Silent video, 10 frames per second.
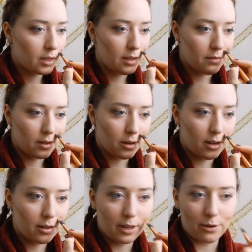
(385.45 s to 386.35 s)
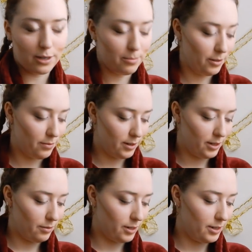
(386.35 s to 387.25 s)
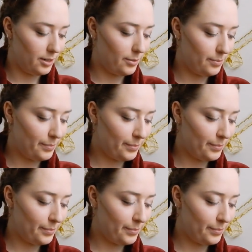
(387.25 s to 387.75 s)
Even though I look incredibly funny right now.